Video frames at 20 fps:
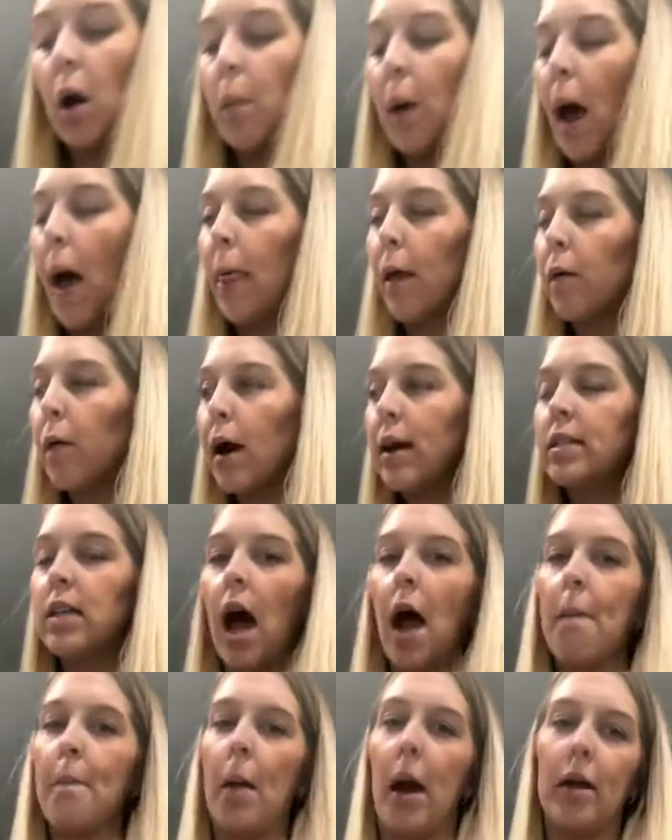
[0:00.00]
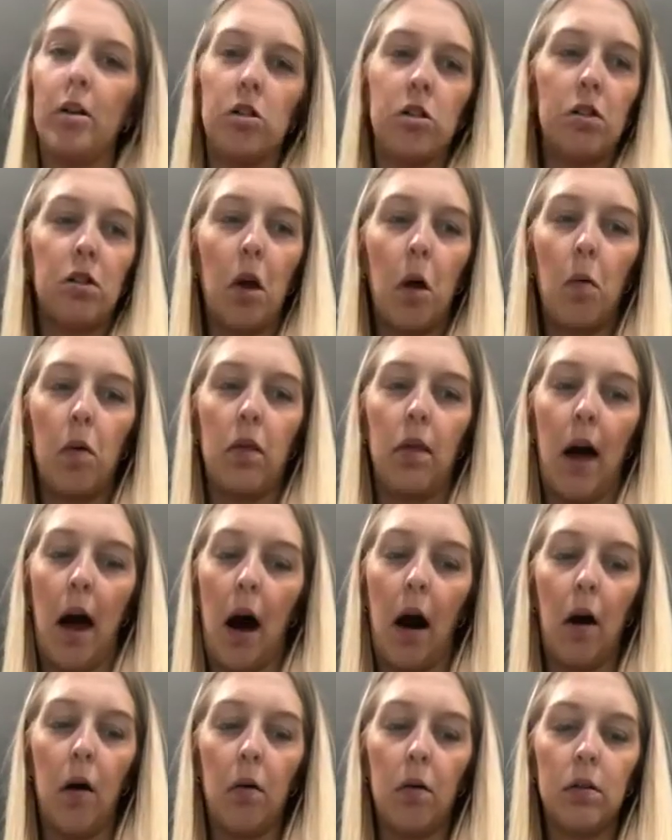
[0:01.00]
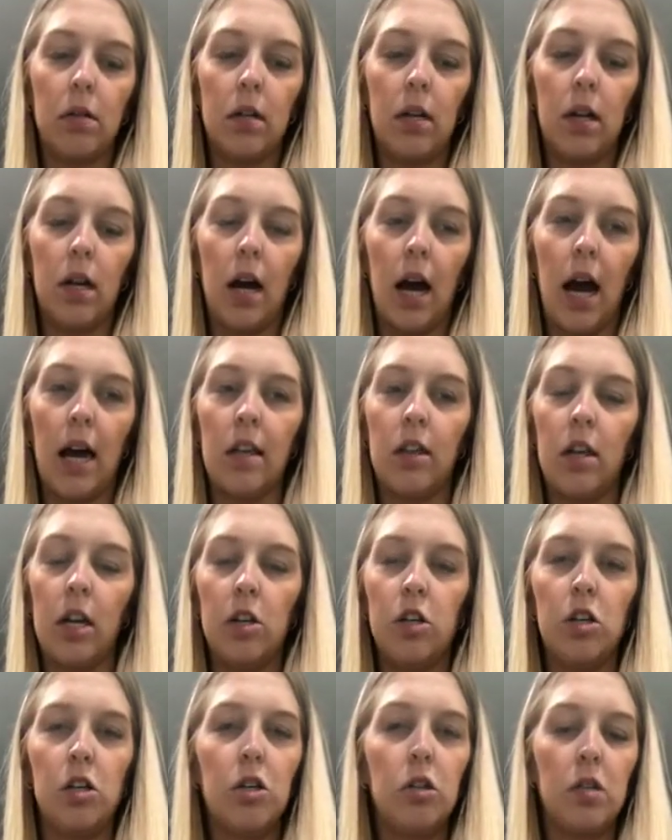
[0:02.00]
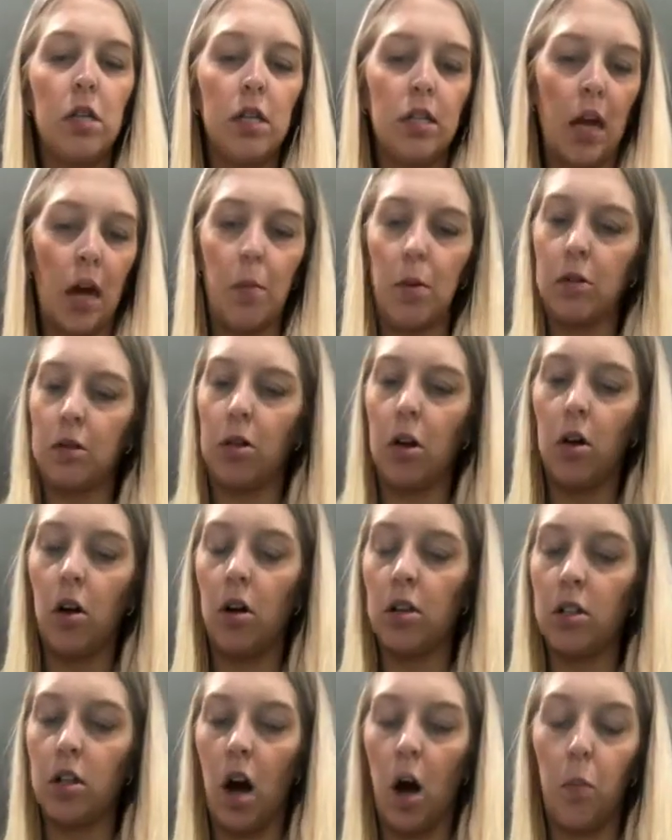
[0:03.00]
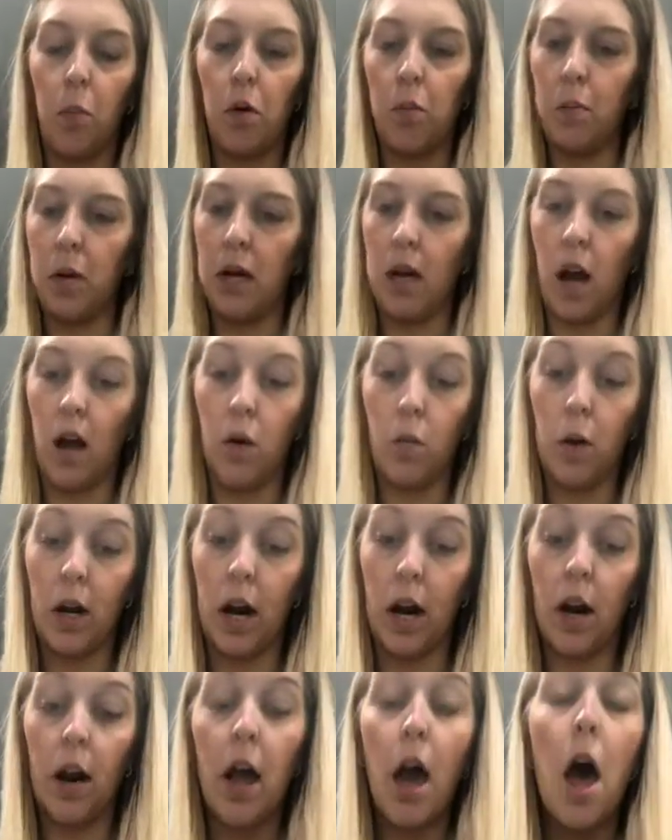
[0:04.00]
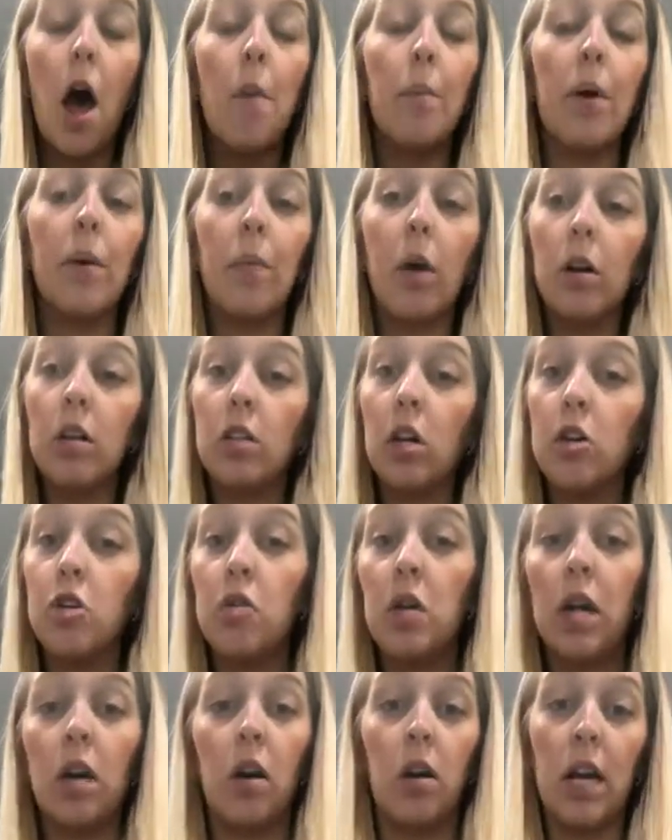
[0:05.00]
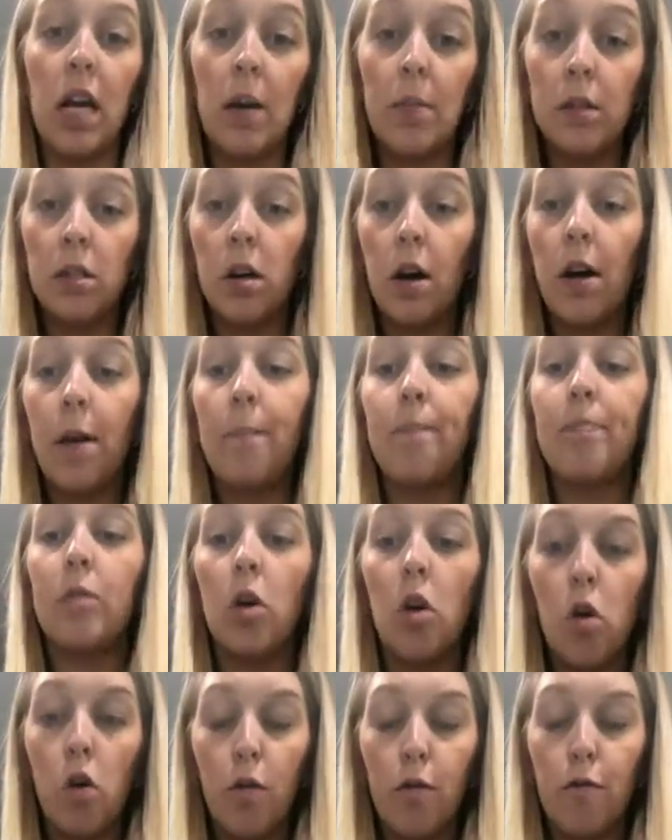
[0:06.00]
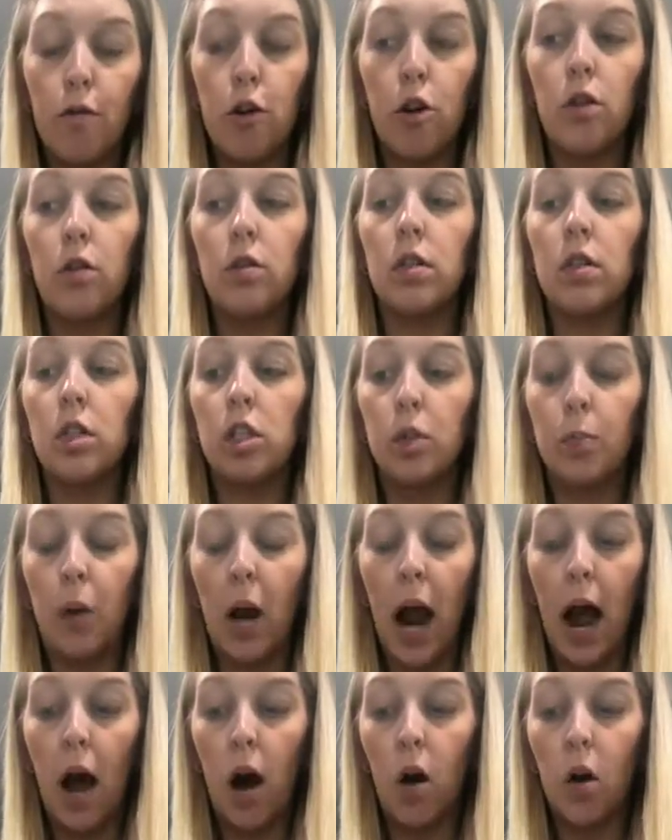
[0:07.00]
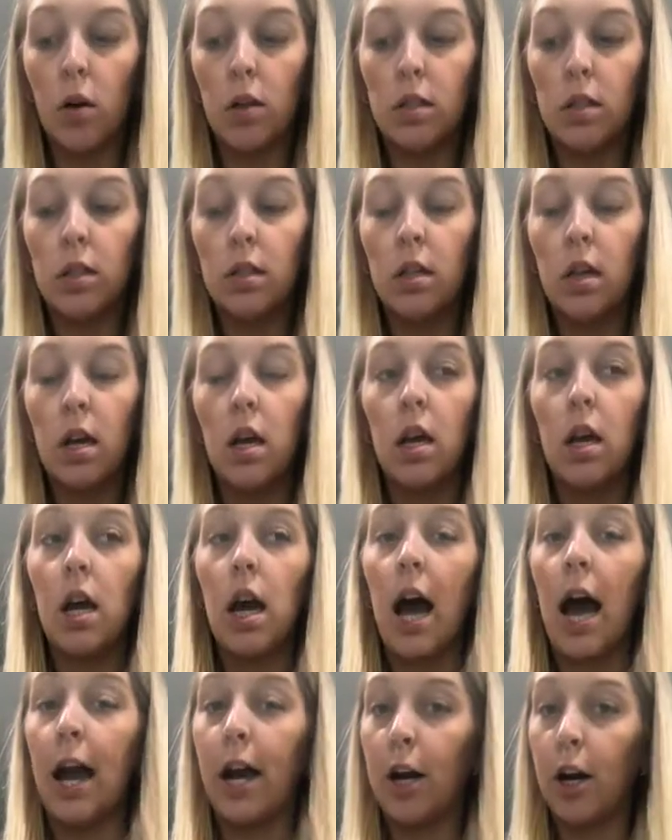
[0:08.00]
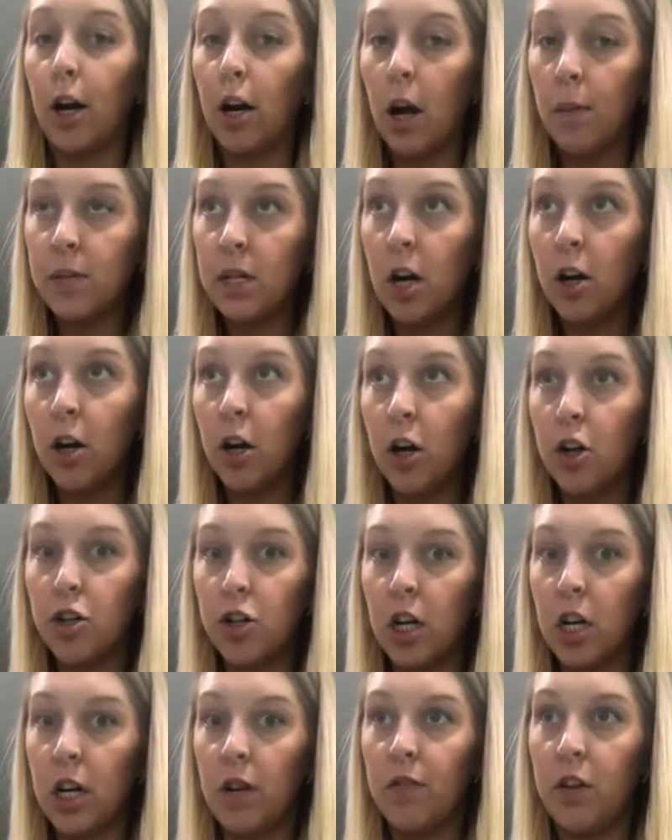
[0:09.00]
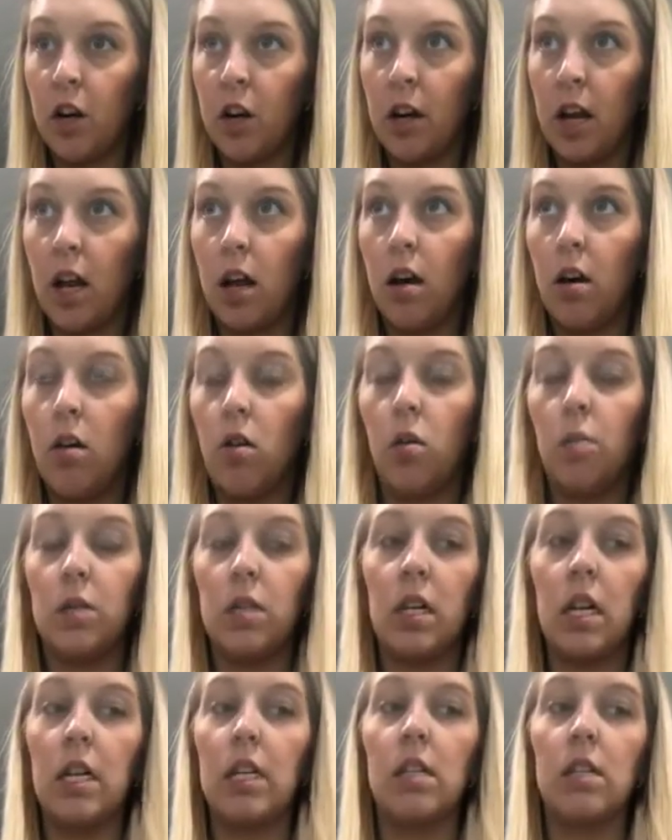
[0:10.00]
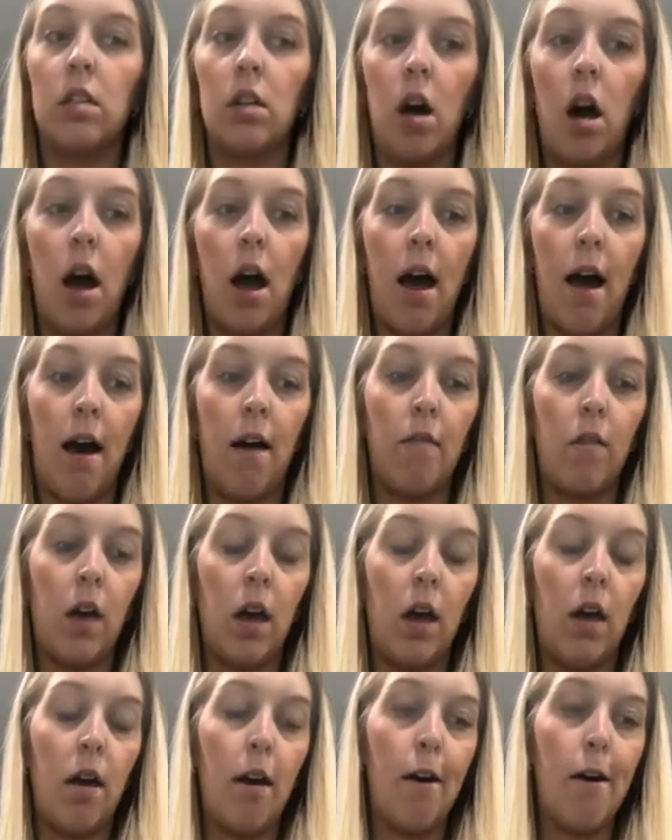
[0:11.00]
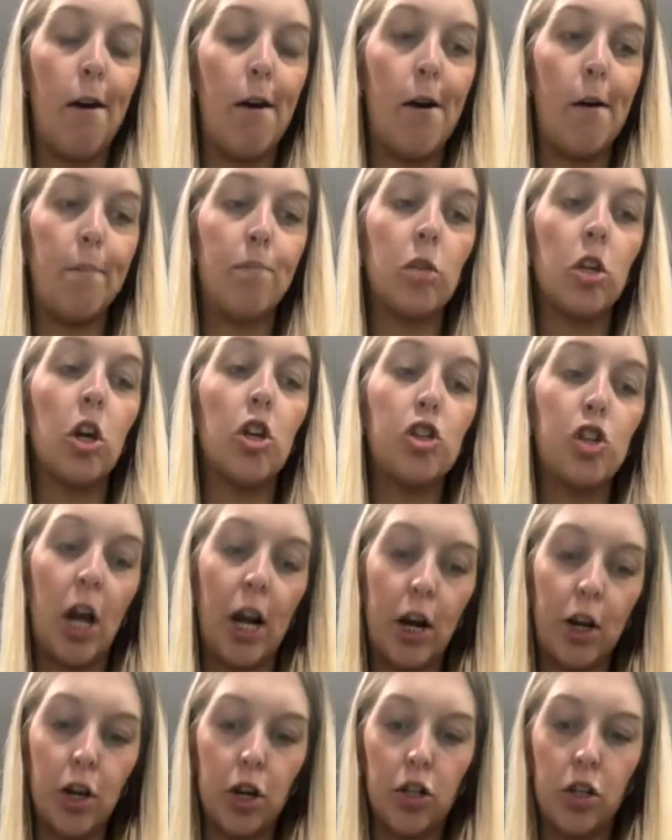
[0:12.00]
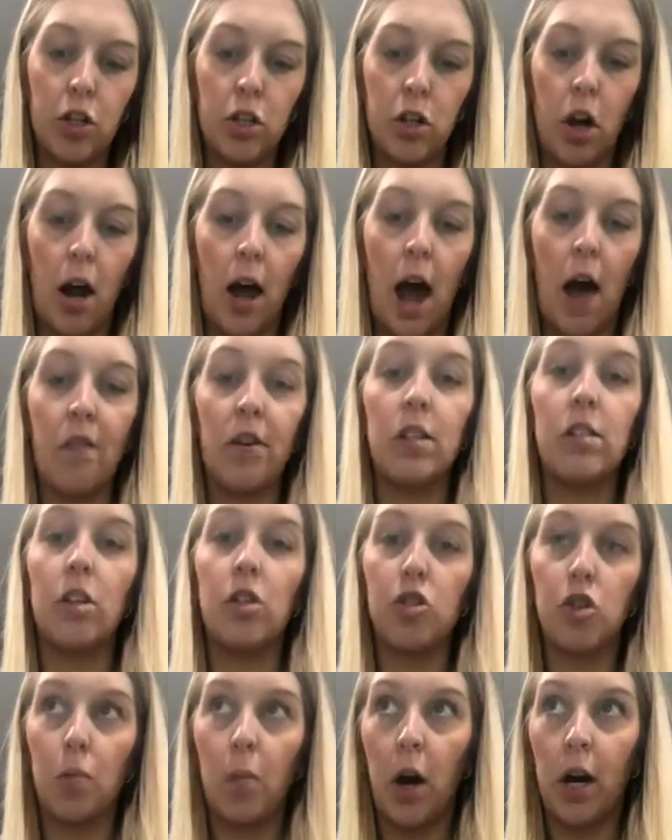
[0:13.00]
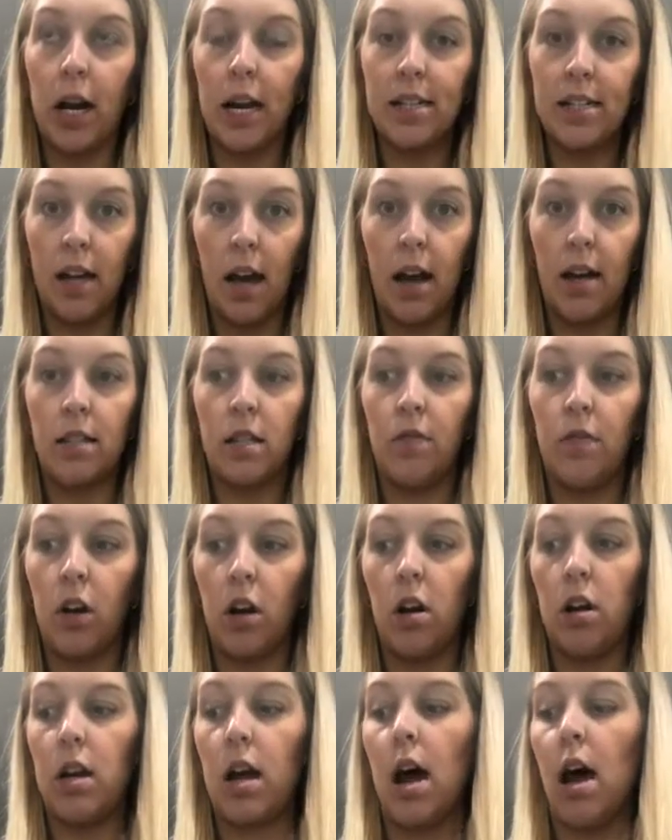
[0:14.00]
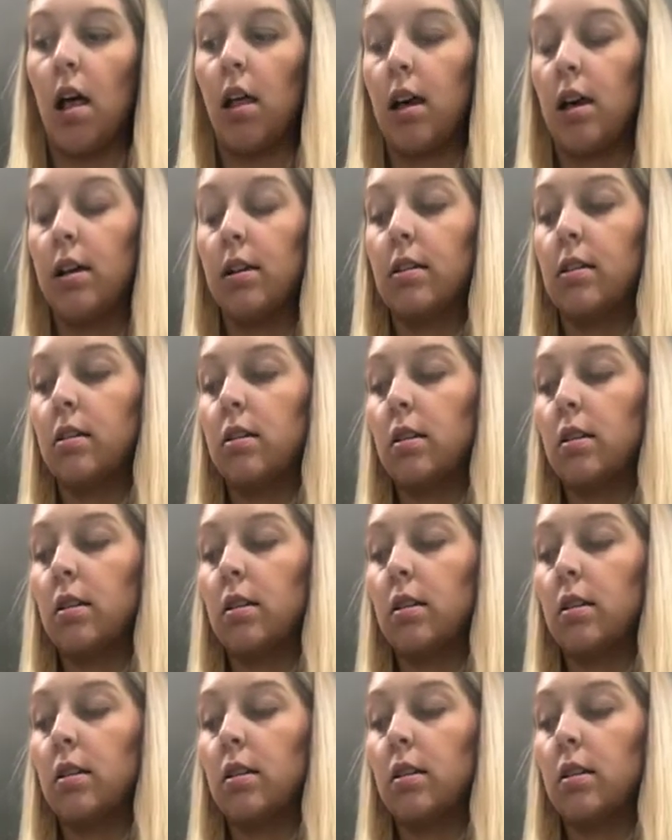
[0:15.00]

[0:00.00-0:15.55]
Otherwise, I might just go without. I think just using table salt on top would be kind of weird. But Maldon salt you can get on Amazon, Whole Foods, Sprouts. I heard Uptown Grocery, if you're in Oklahoma City, does not have it. Trader Joe's does not have it. Central Market does if you're in Dallas.